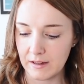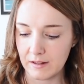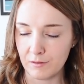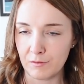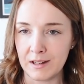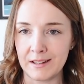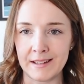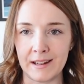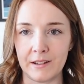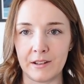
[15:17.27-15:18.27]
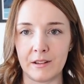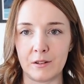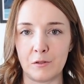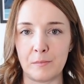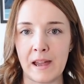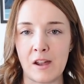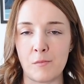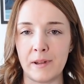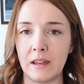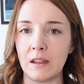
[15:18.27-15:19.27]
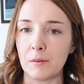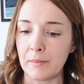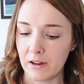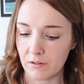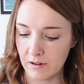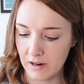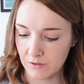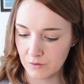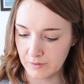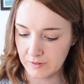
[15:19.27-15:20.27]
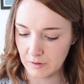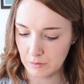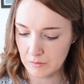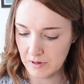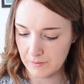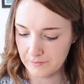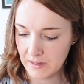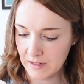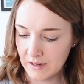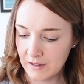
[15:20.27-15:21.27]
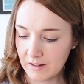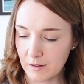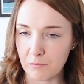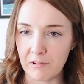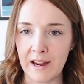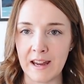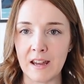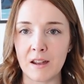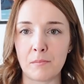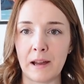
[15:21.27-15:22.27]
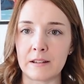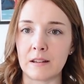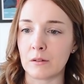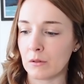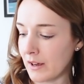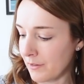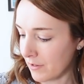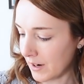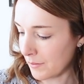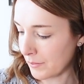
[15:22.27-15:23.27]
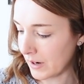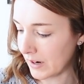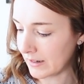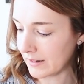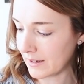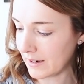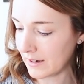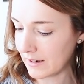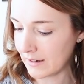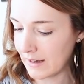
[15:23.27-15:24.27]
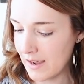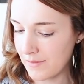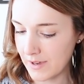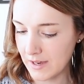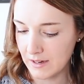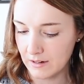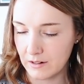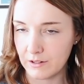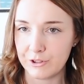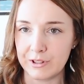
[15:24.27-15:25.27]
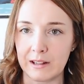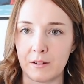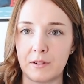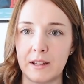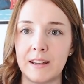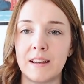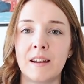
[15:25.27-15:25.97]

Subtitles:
It's a really delicate sort of pale pink background with some spray patterns all over it in burgundy and navy, and it's just lovely.